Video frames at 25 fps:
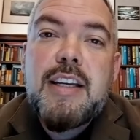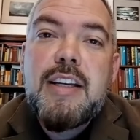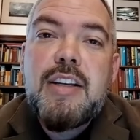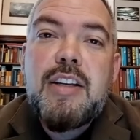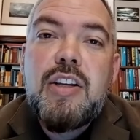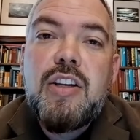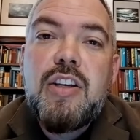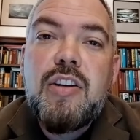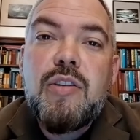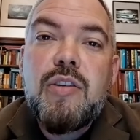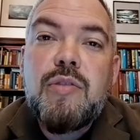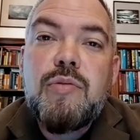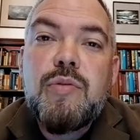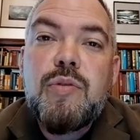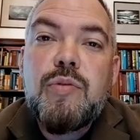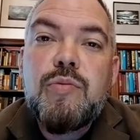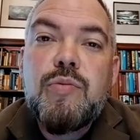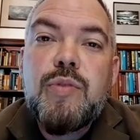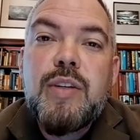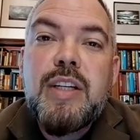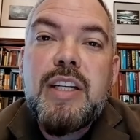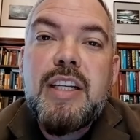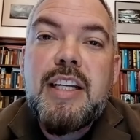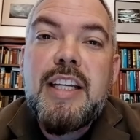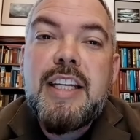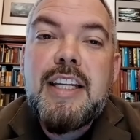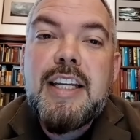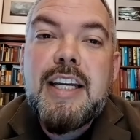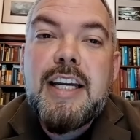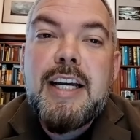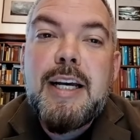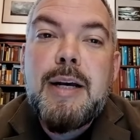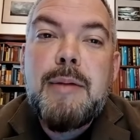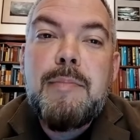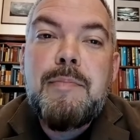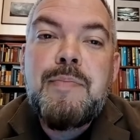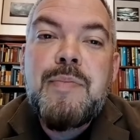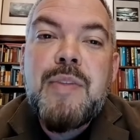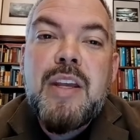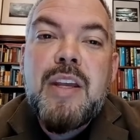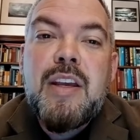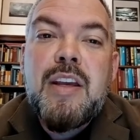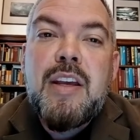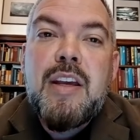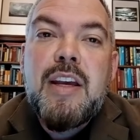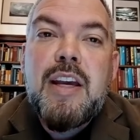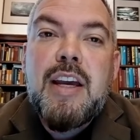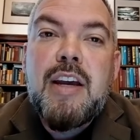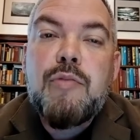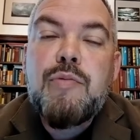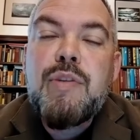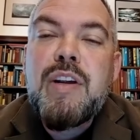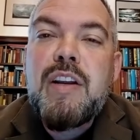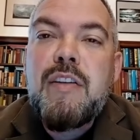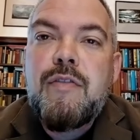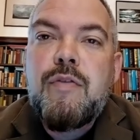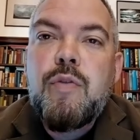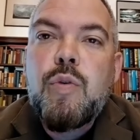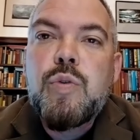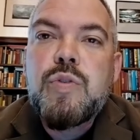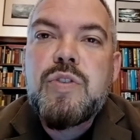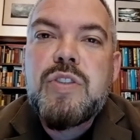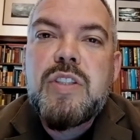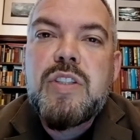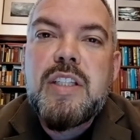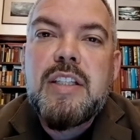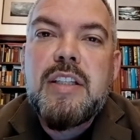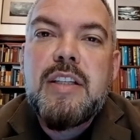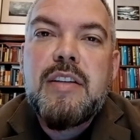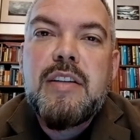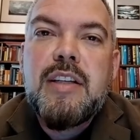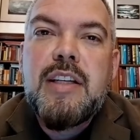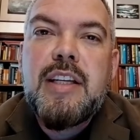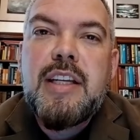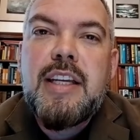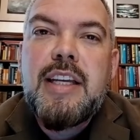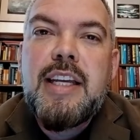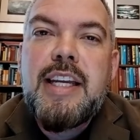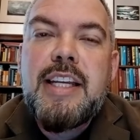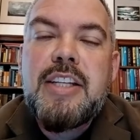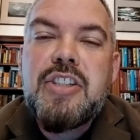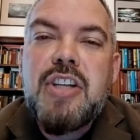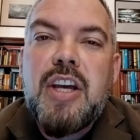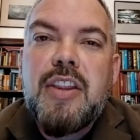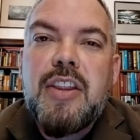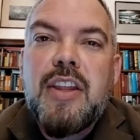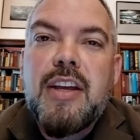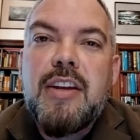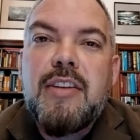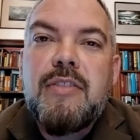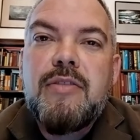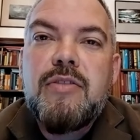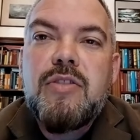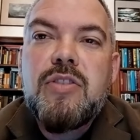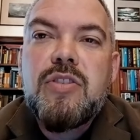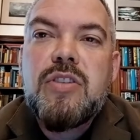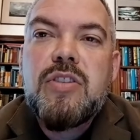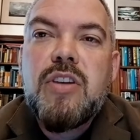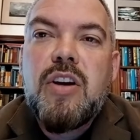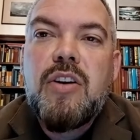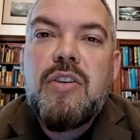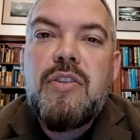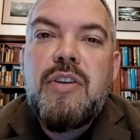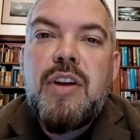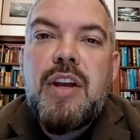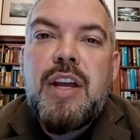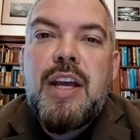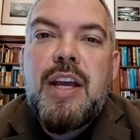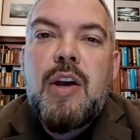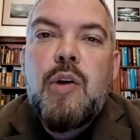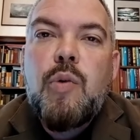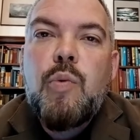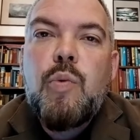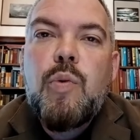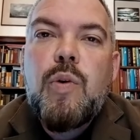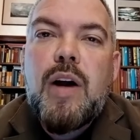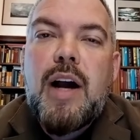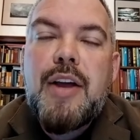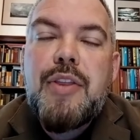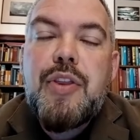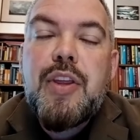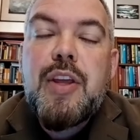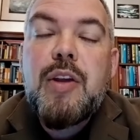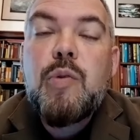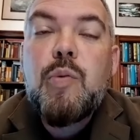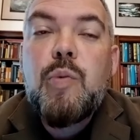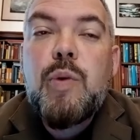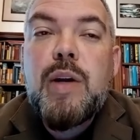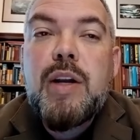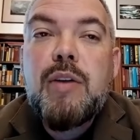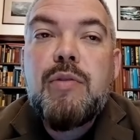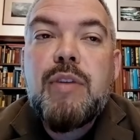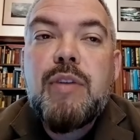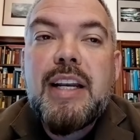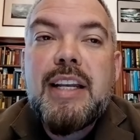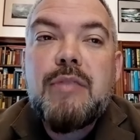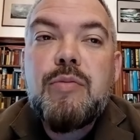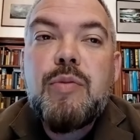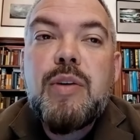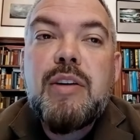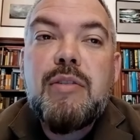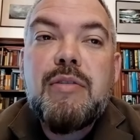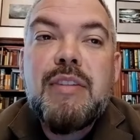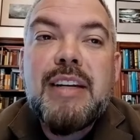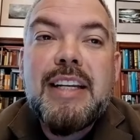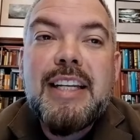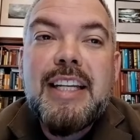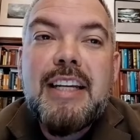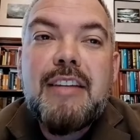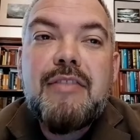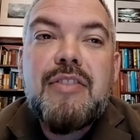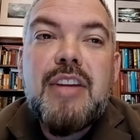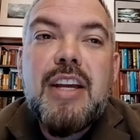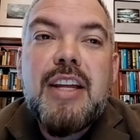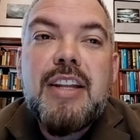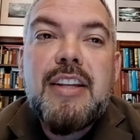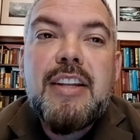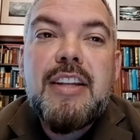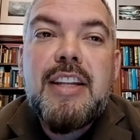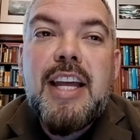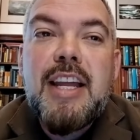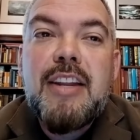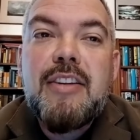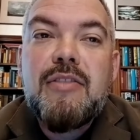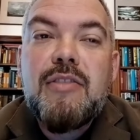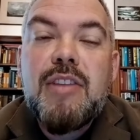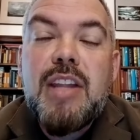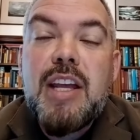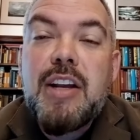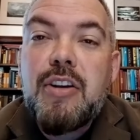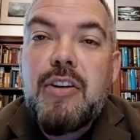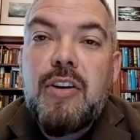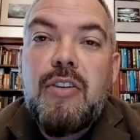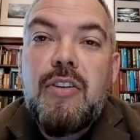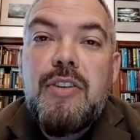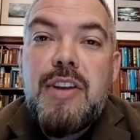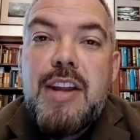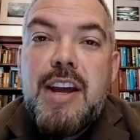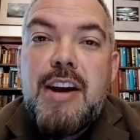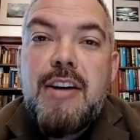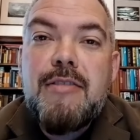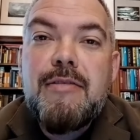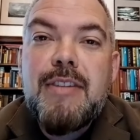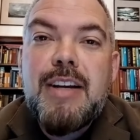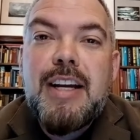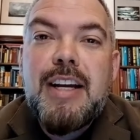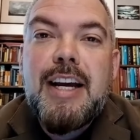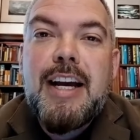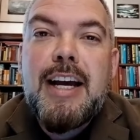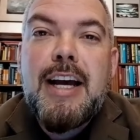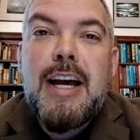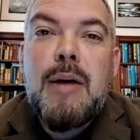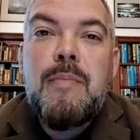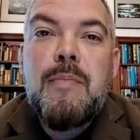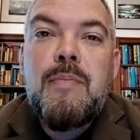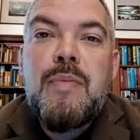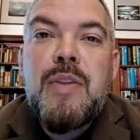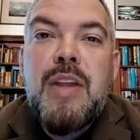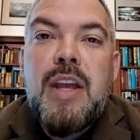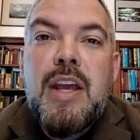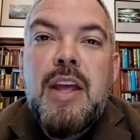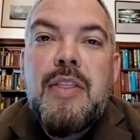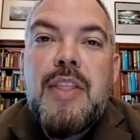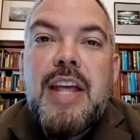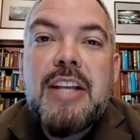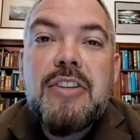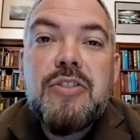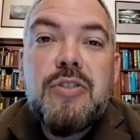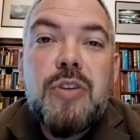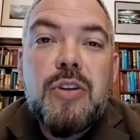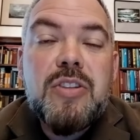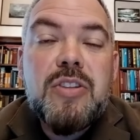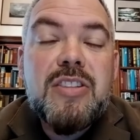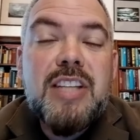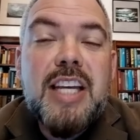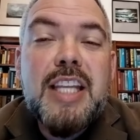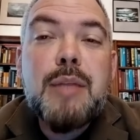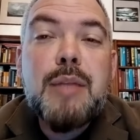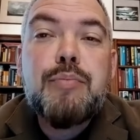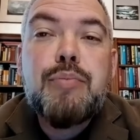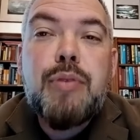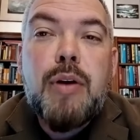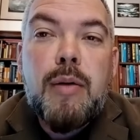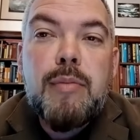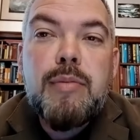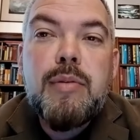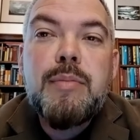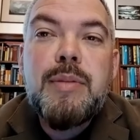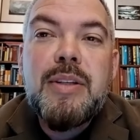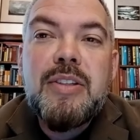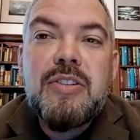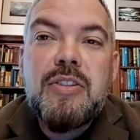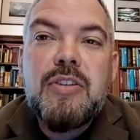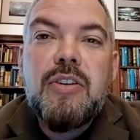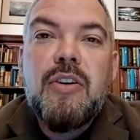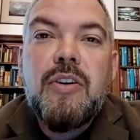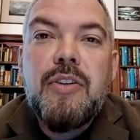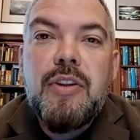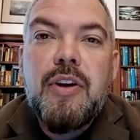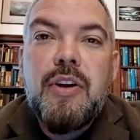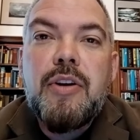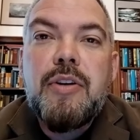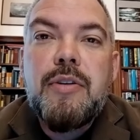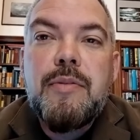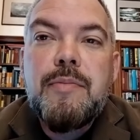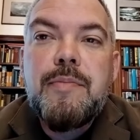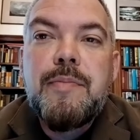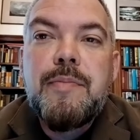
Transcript: really reinforcing each other. So I think we're relieved that they're gone now. That's not to say the problem has gone, though.